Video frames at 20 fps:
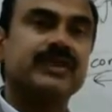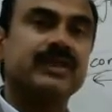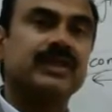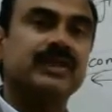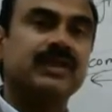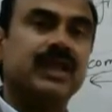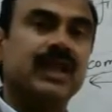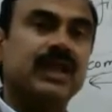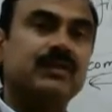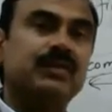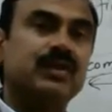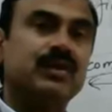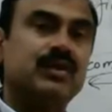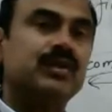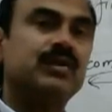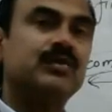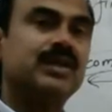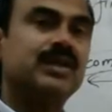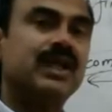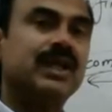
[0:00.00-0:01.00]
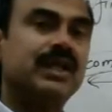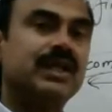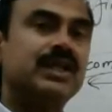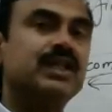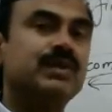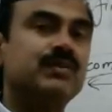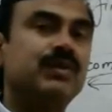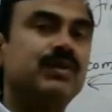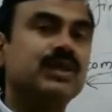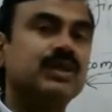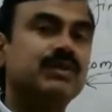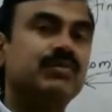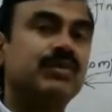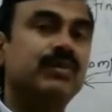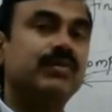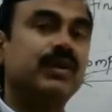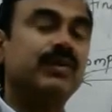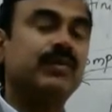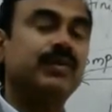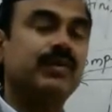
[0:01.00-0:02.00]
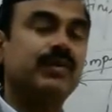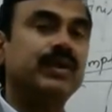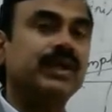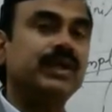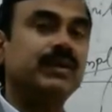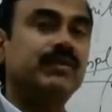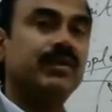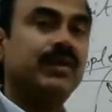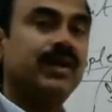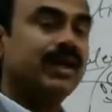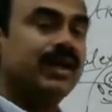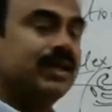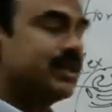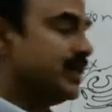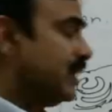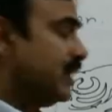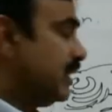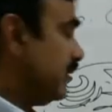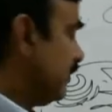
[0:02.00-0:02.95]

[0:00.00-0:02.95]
Ribosomes are responsible for protein production.